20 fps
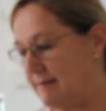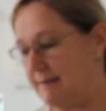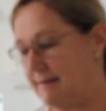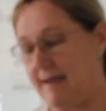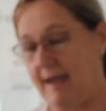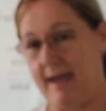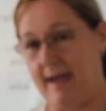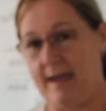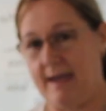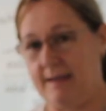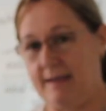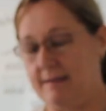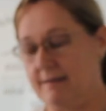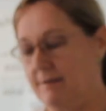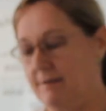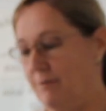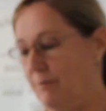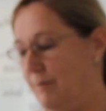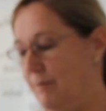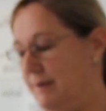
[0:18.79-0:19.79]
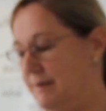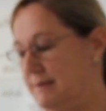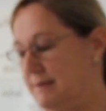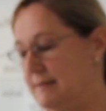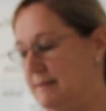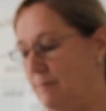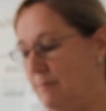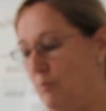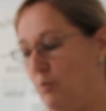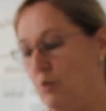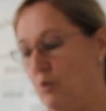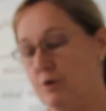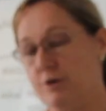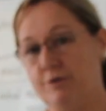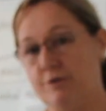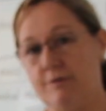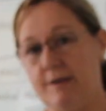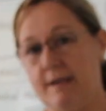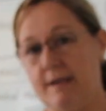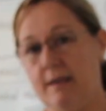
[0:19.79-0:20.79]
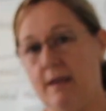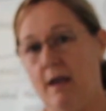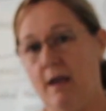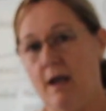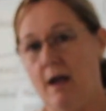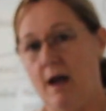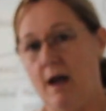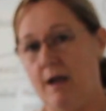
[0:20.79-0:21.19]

can with some water in.